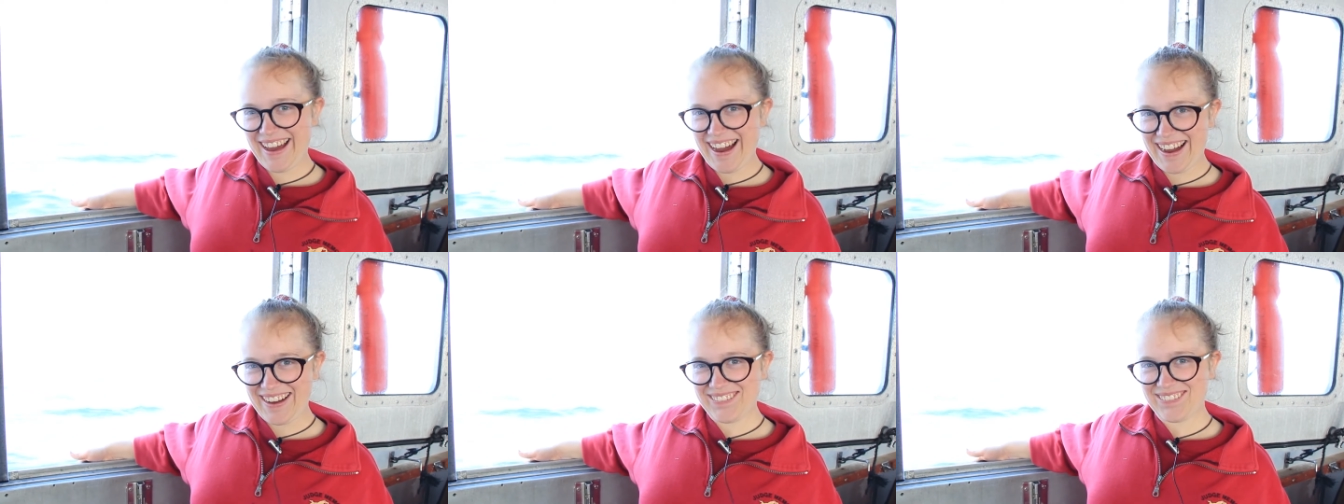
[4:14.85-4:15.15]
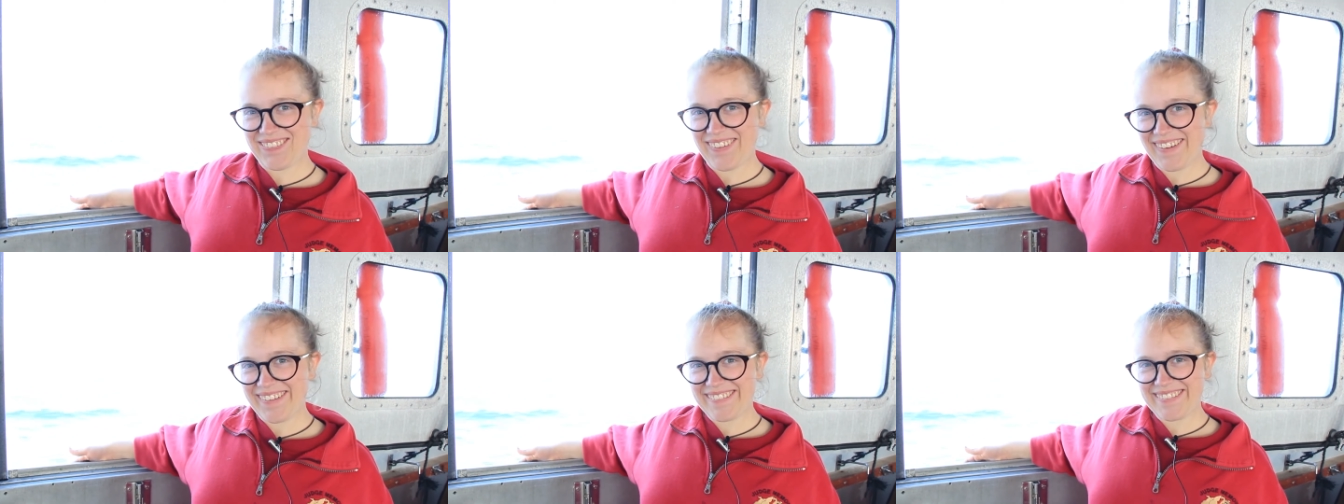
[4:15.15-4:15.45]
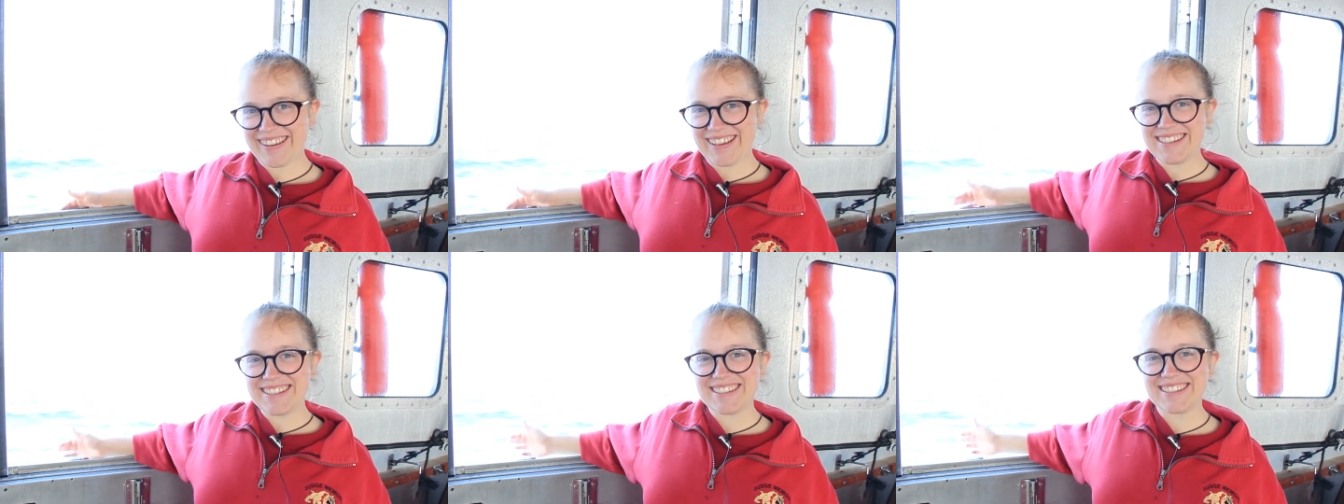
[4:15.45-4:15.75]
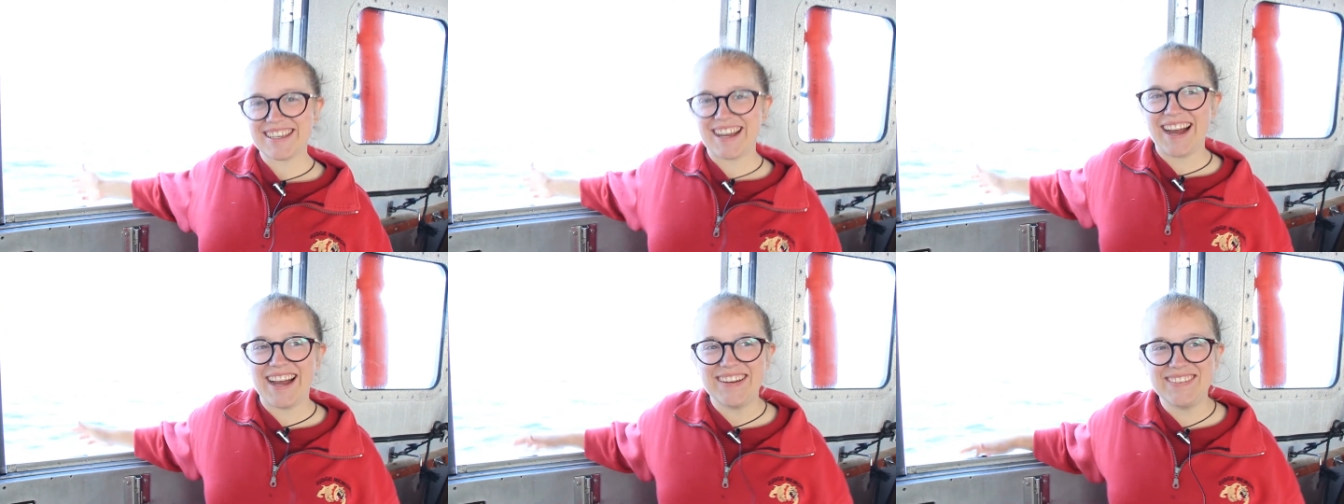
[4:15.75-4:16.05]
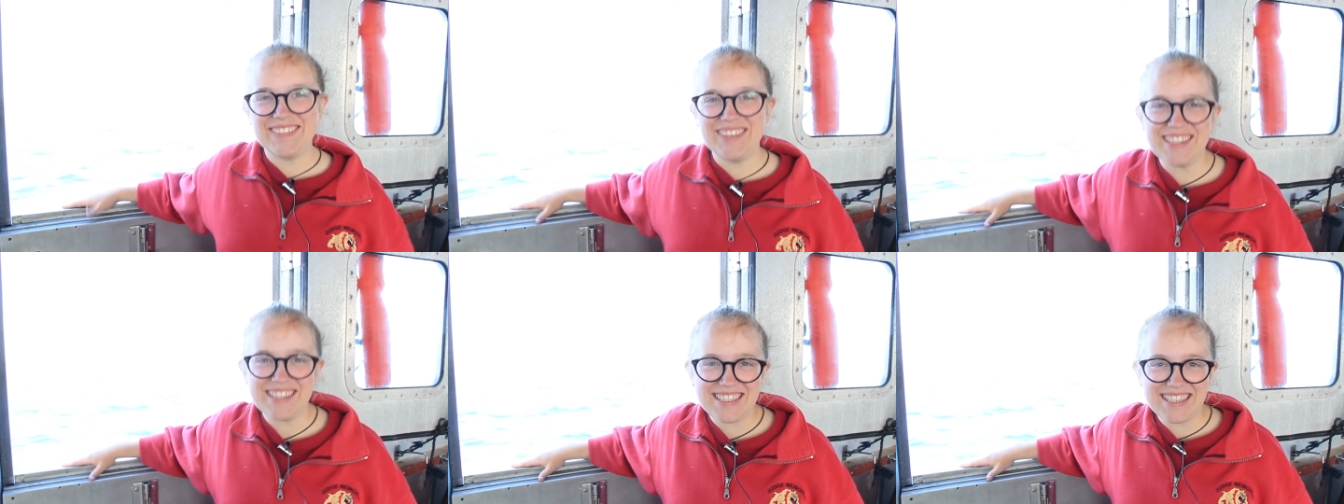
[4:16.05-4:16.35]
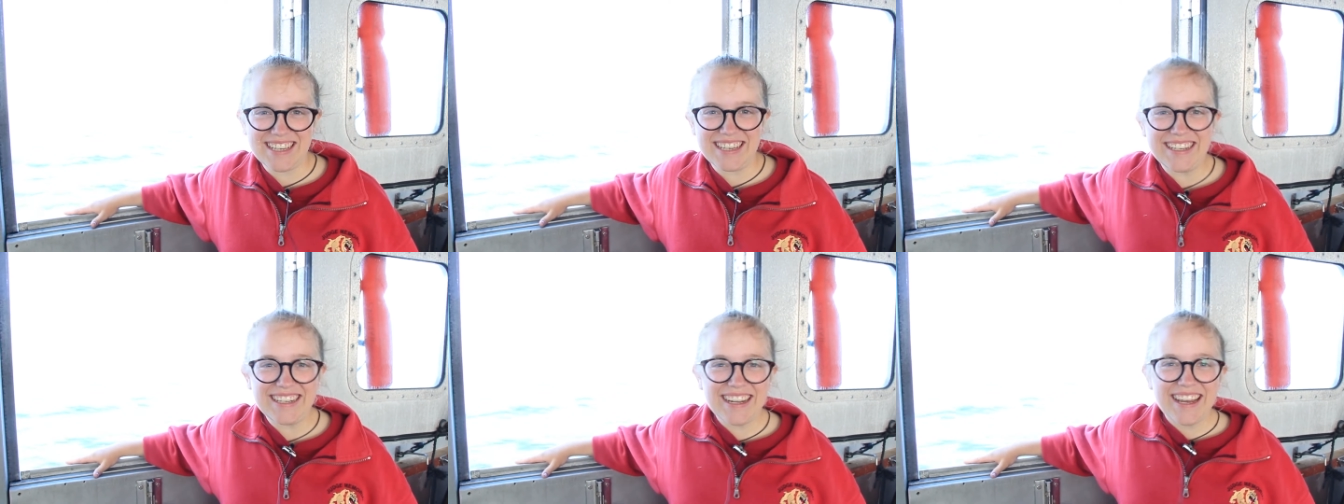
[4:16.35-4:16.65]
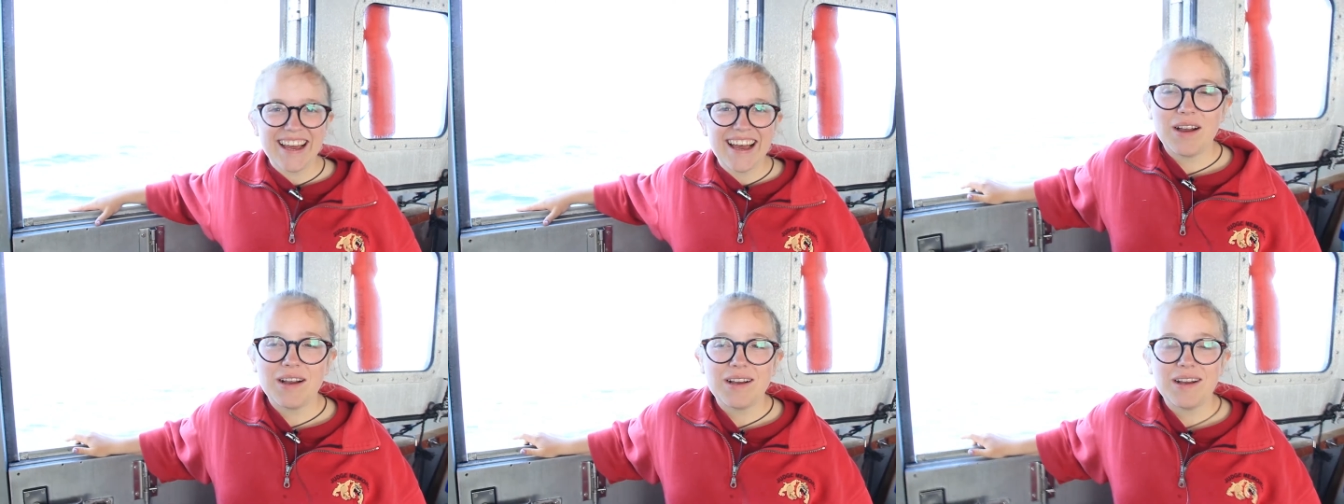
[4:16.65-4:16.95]
I'm Pauline Simonson.
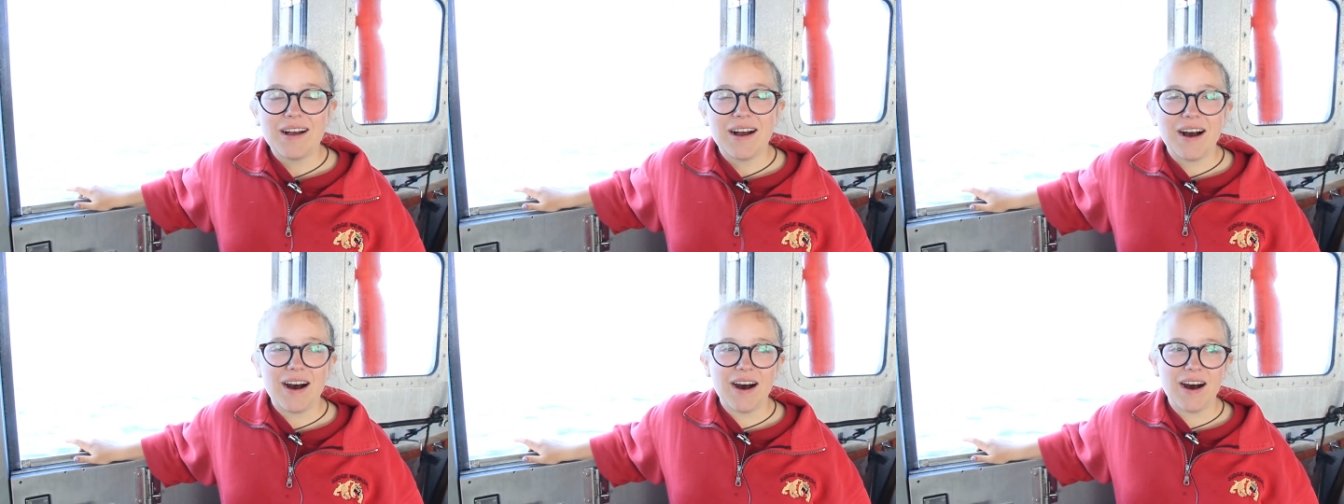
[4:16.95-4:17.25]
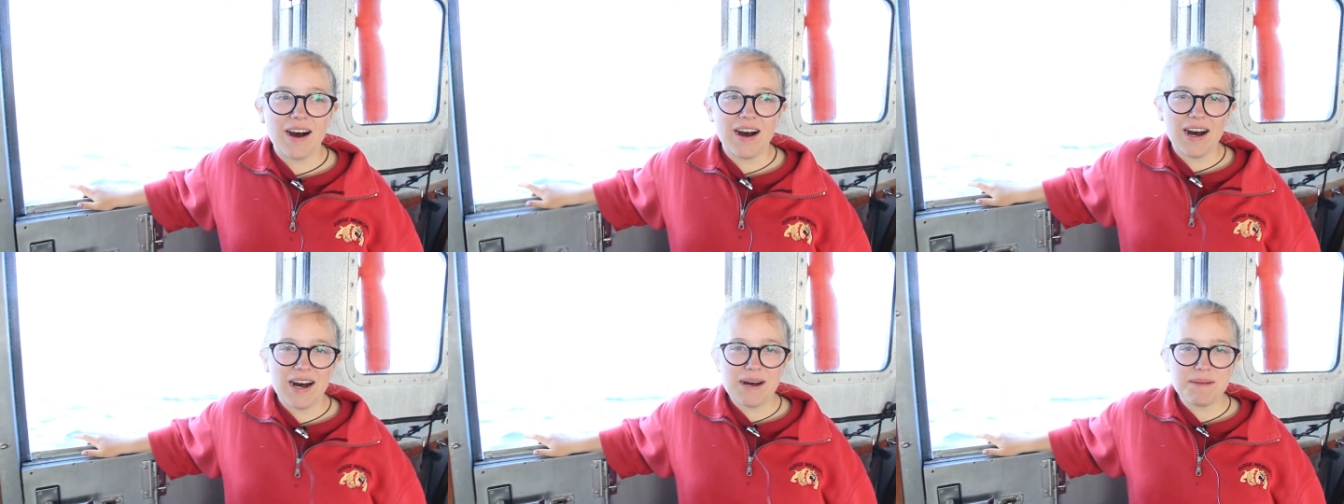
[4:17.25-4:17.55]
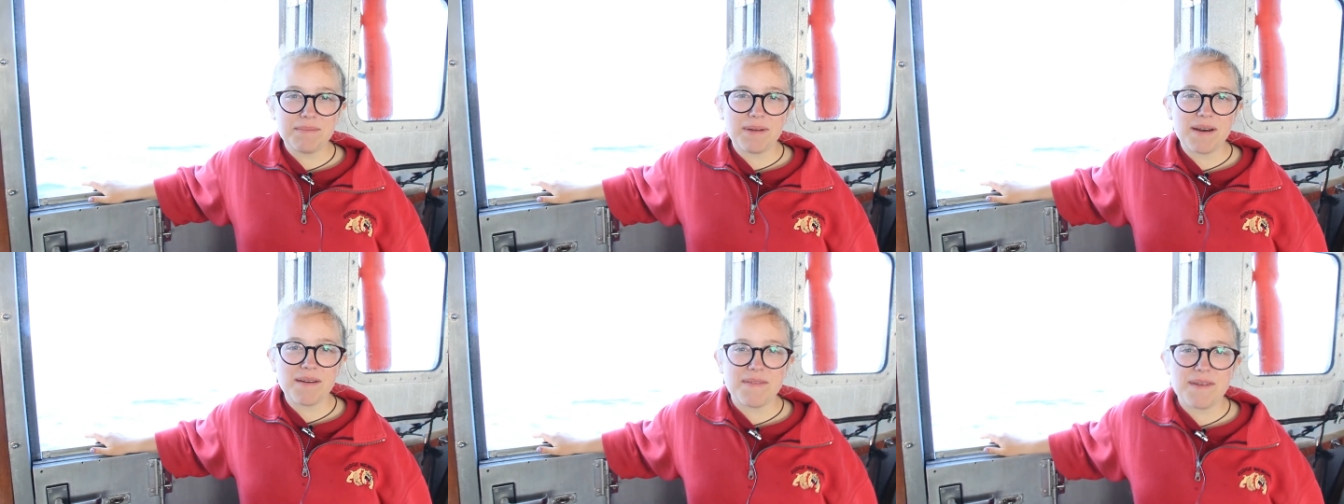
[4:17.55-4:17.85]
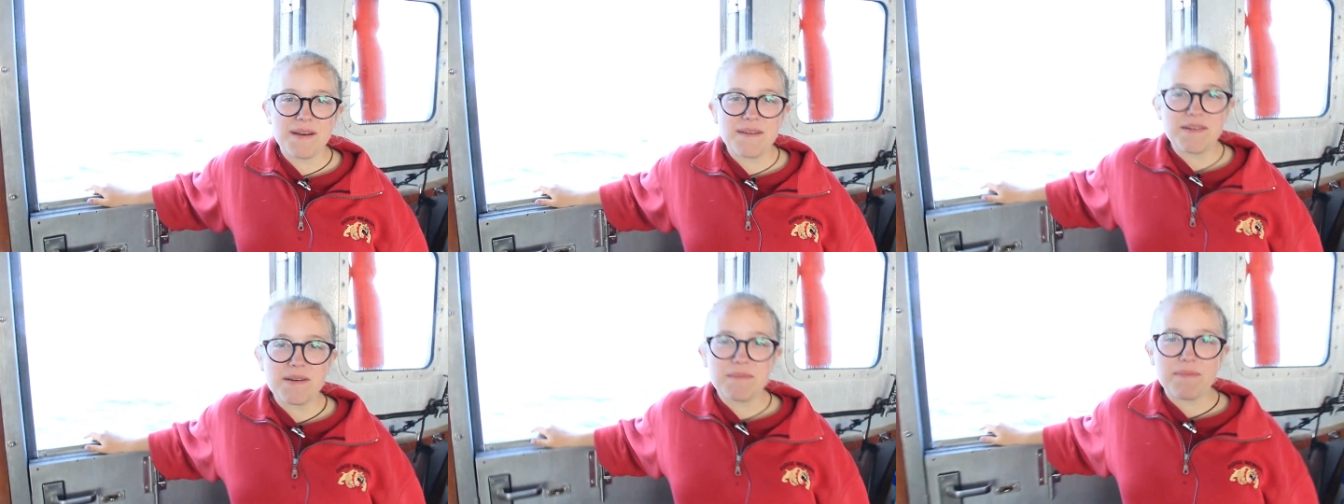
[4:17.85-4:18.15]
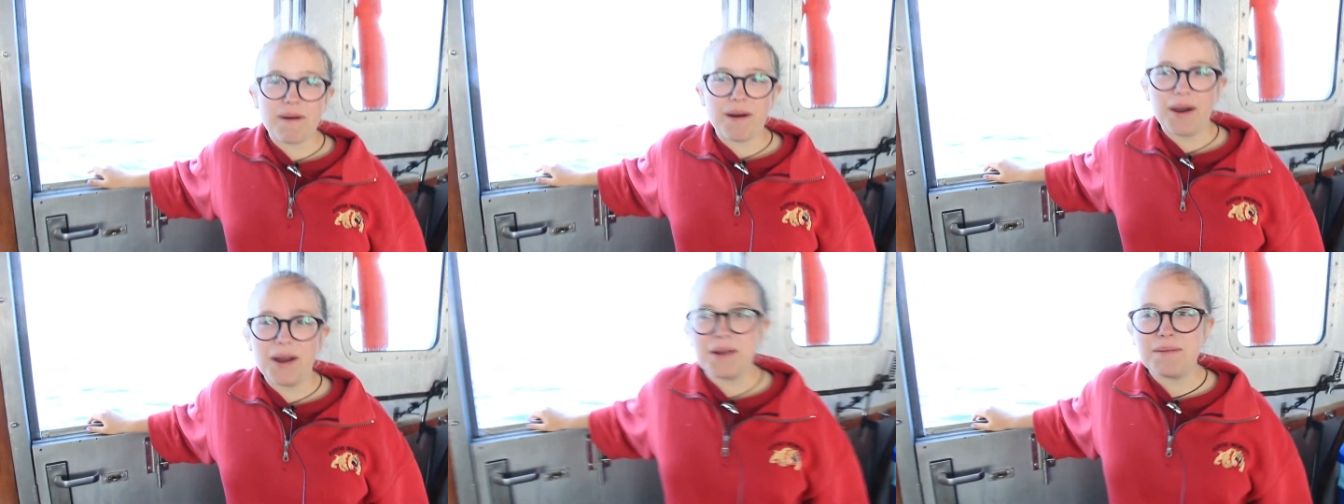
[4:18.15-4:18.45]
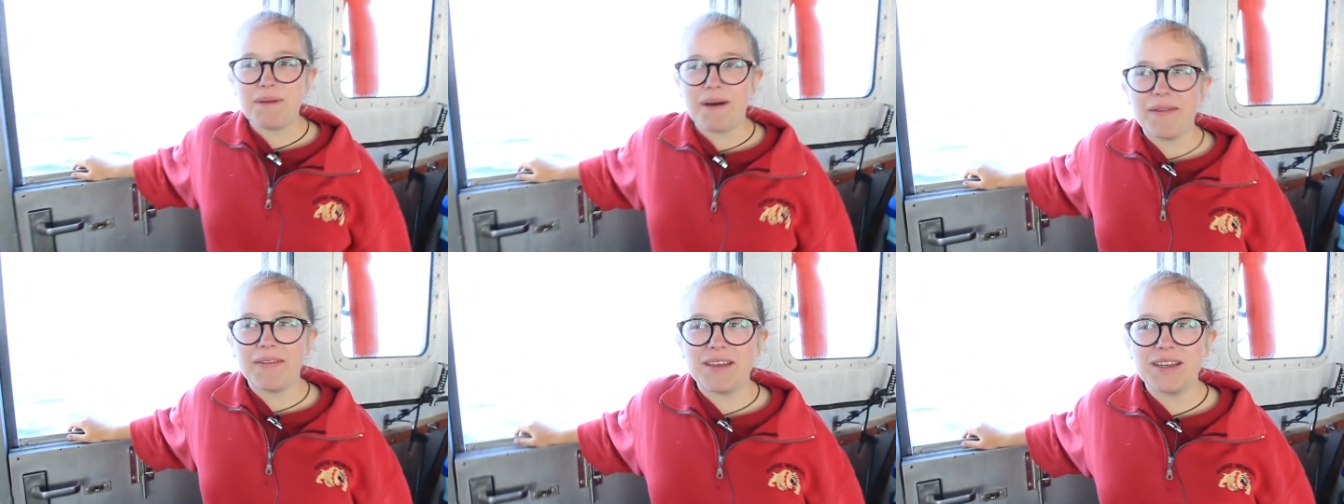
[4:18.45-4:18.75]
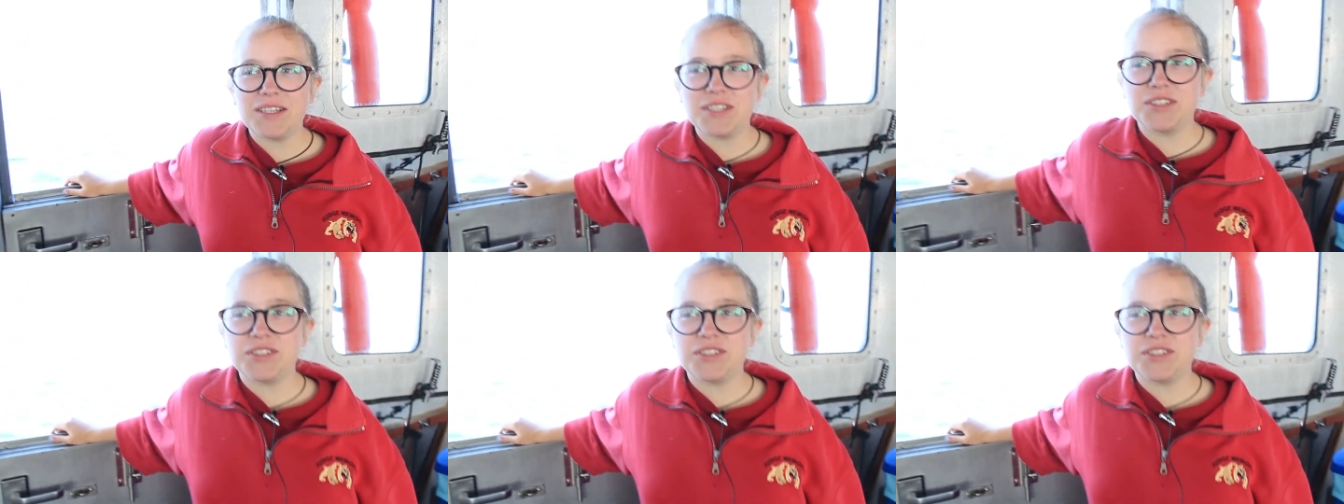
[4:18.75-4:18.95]
Um, my favorite part about this